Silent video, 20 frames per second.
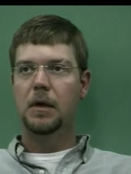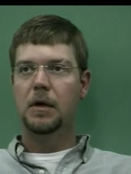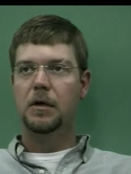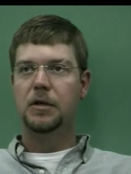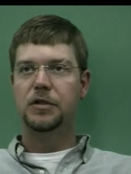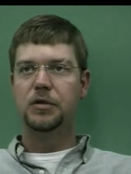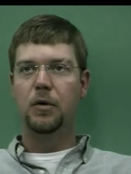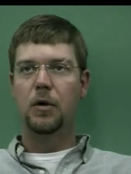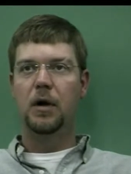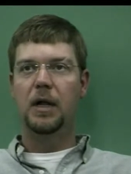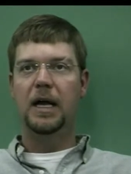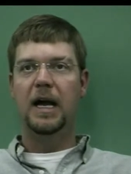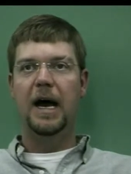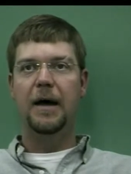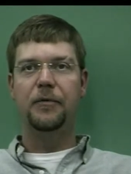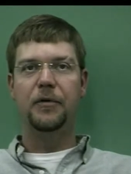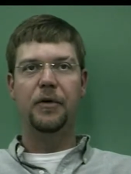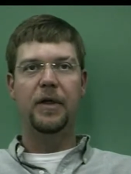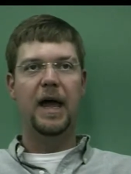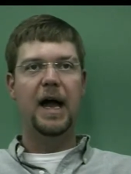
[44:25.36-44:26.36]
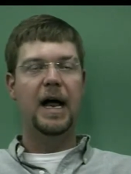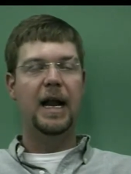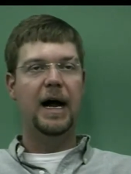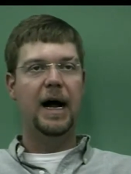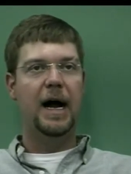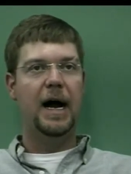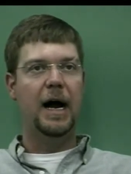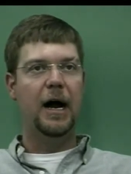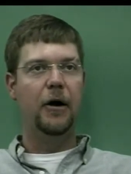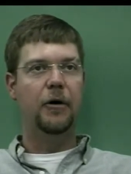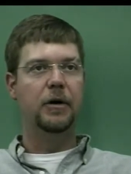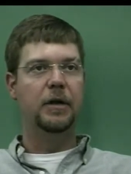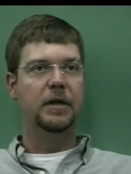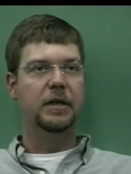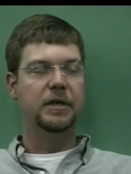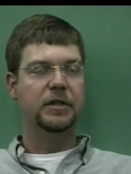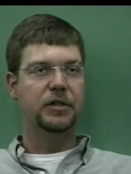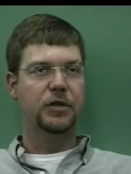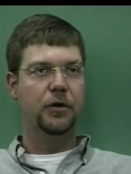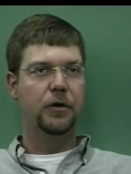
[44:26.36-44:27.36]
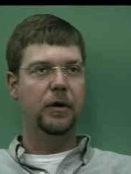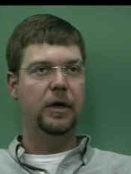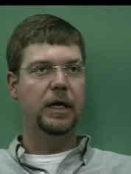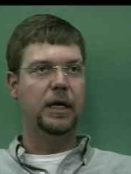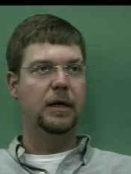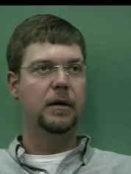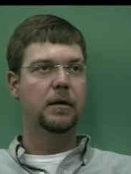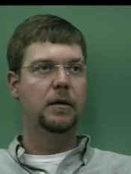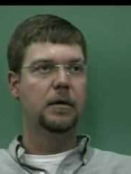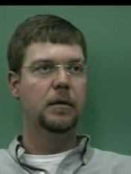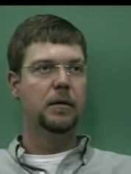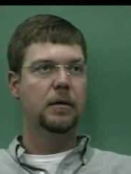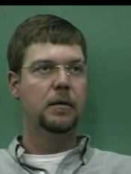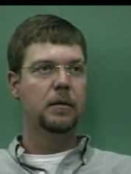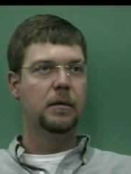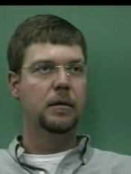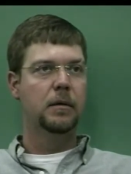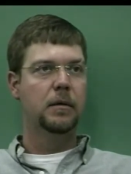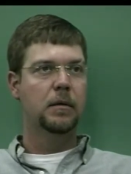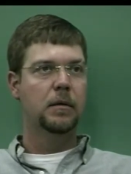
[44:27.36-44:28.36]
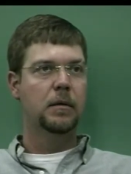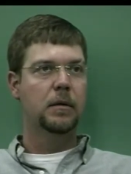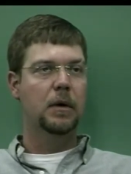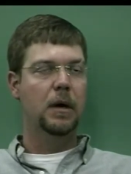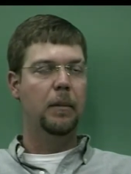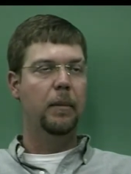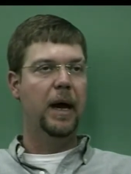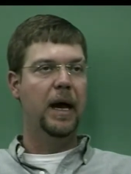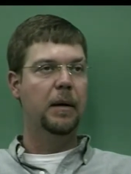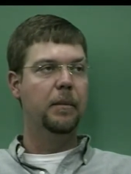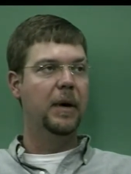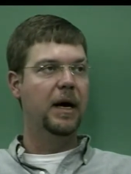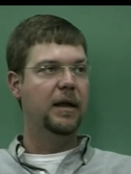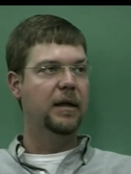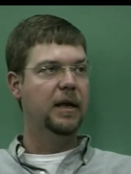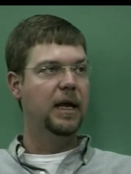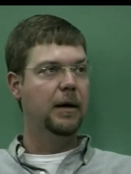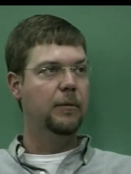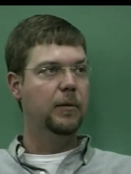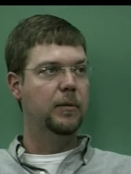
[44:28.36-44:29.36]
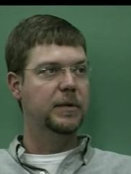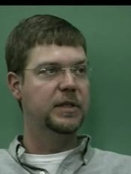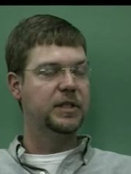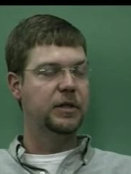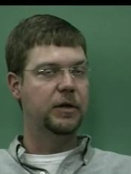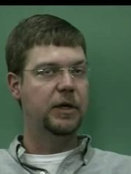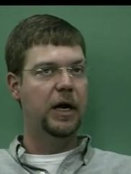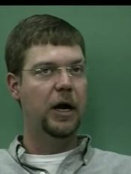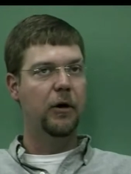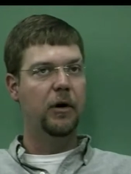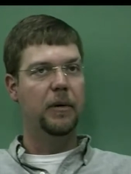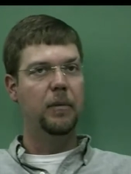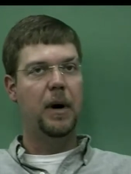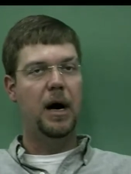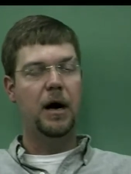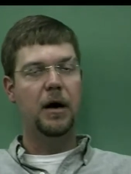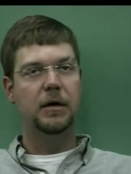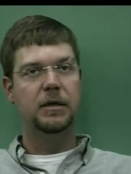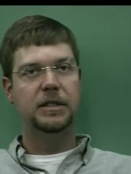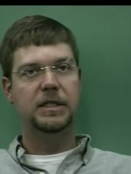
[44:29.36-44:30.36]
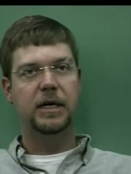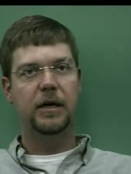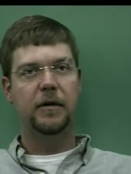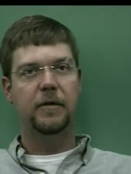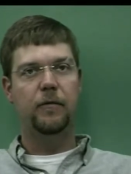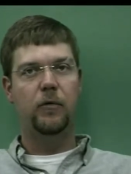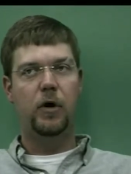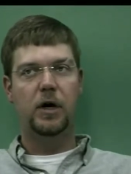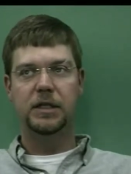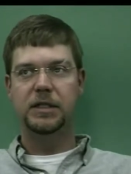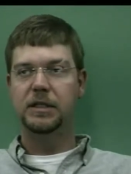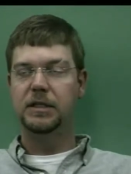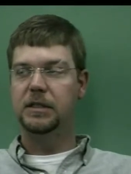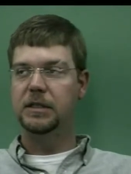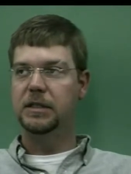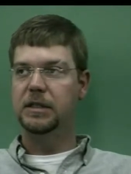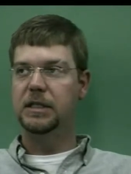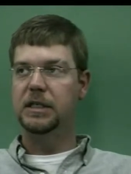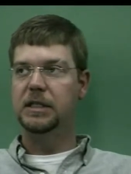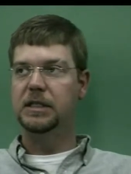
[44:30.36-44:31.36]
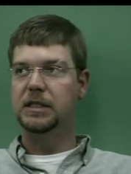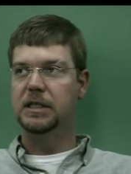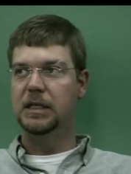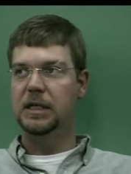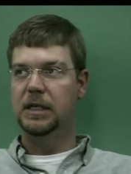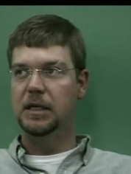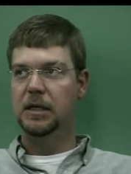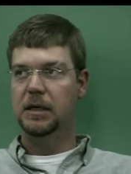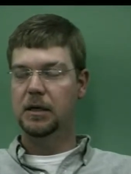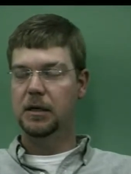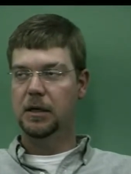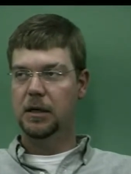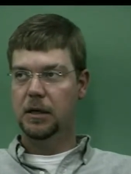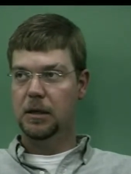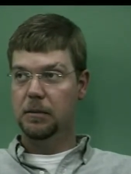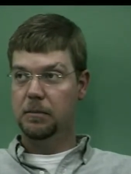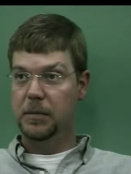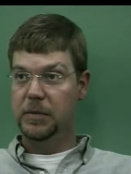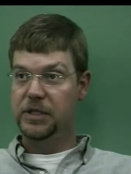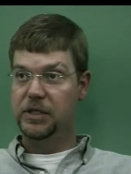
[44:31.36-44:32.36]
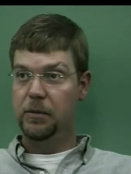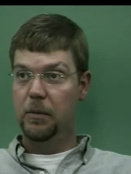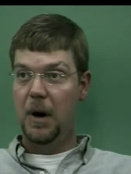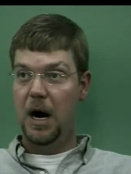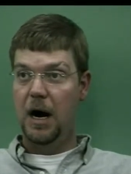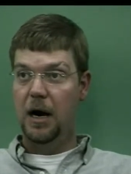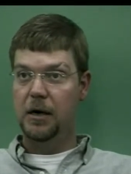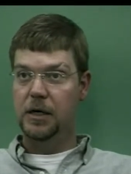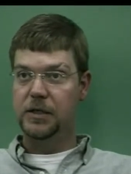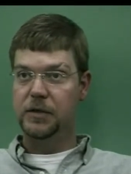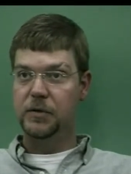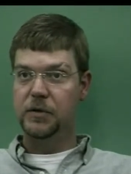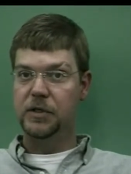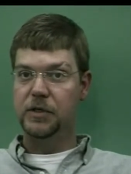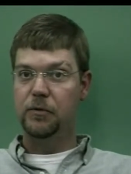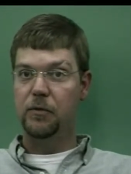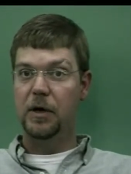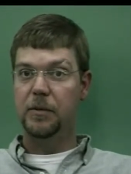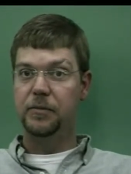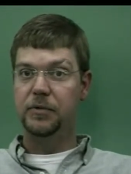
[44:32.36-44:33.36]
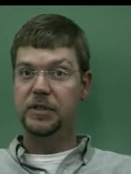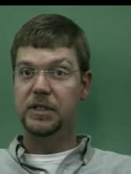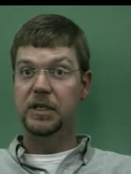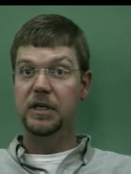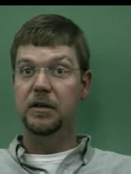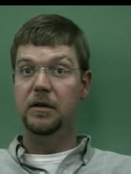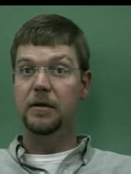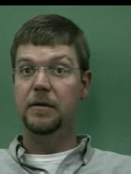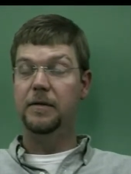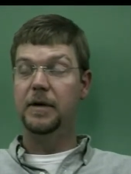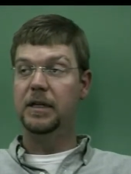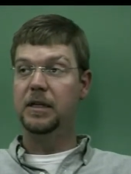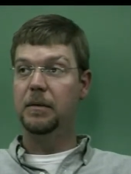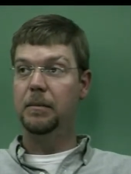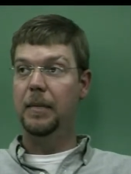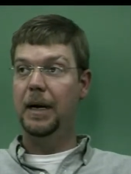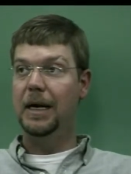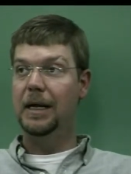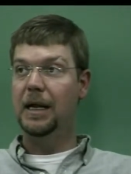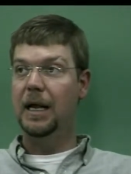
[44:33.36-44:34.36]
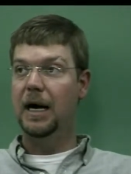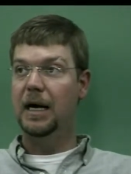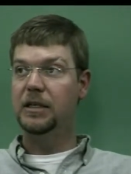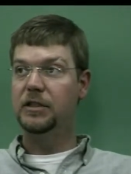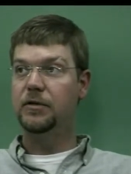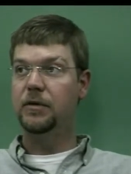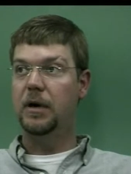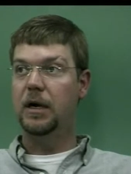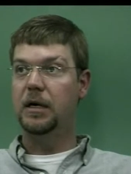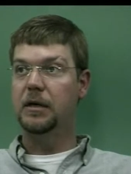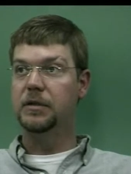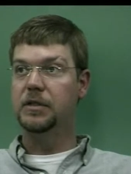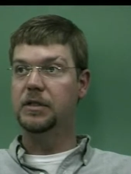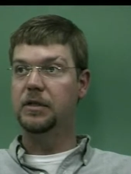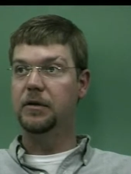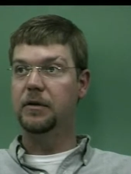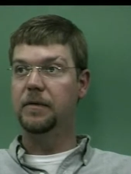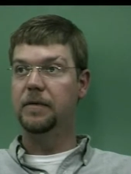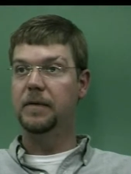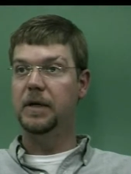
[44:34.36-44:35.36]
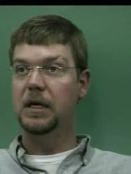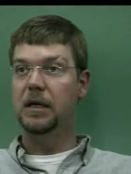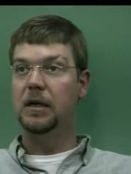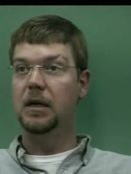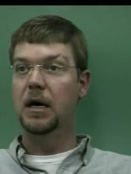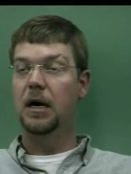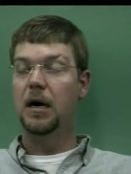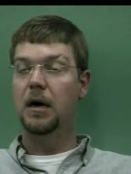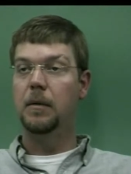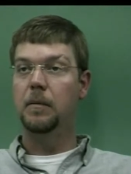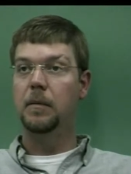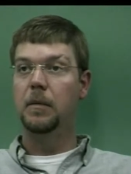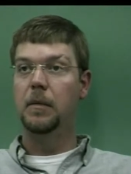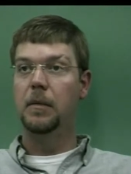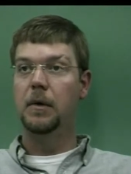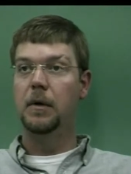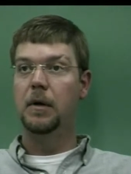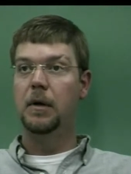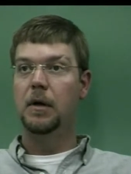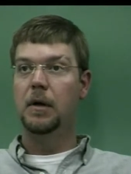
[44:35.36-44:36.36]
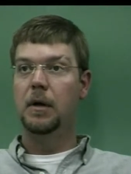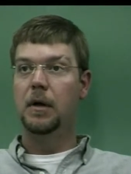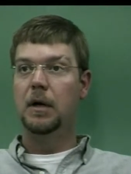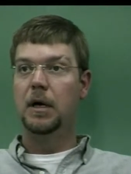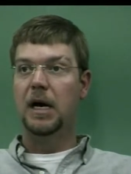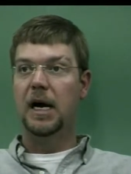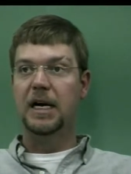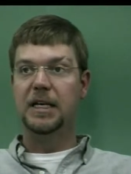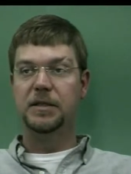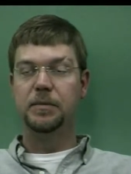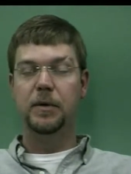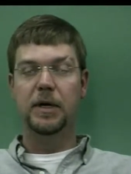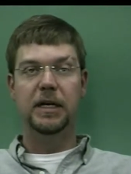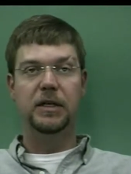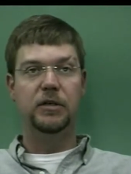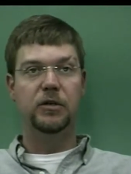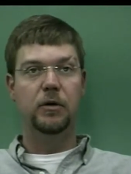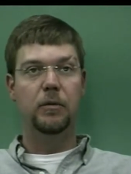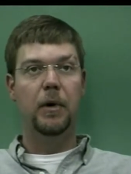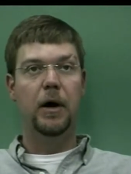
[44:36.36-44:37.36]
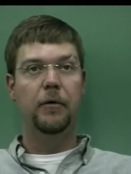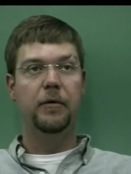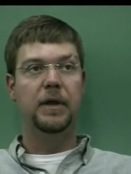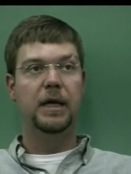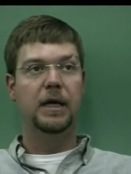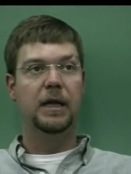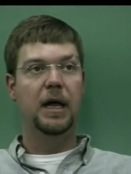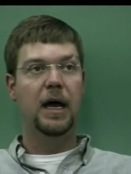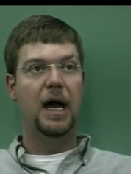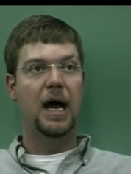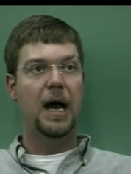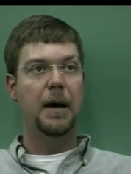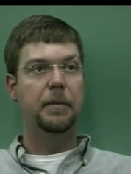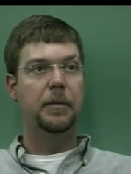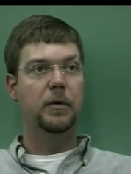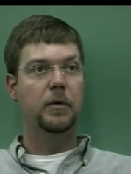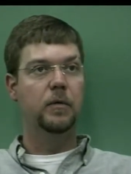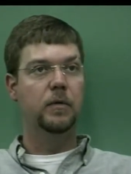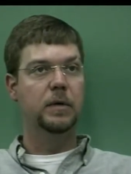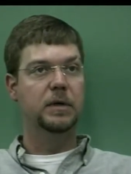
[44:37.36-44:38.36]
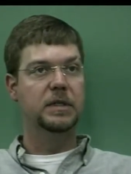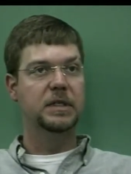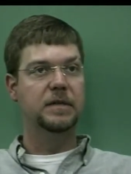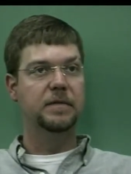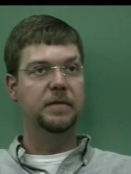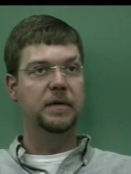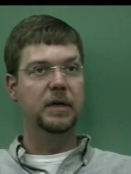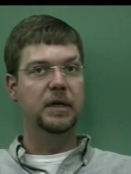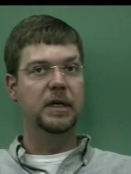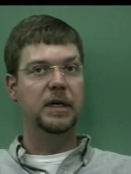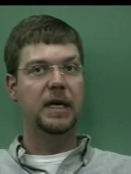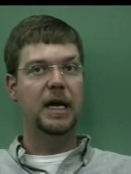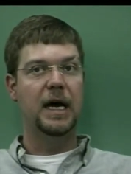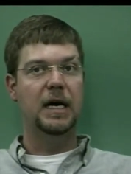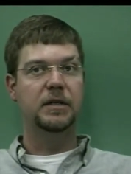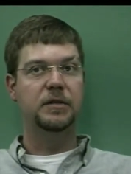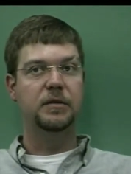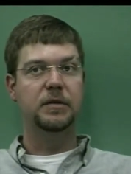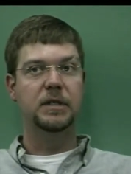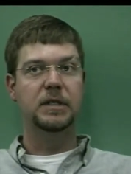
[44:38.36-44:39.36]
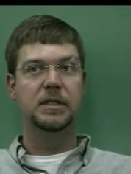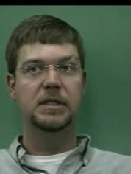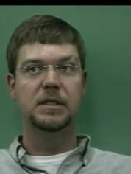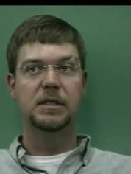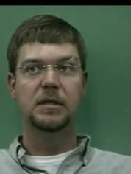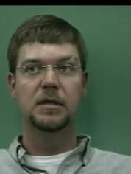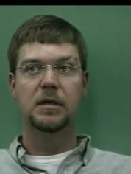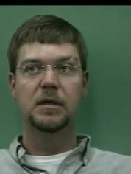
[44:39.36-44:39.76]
Shortly after that, I hired an attorney, a man by the name of Mister Gary Myers out of Washington, D C Mister Myers was a representative at the May Lai trials during Vietnam. I explained to him everything that happened with the civilian casualties,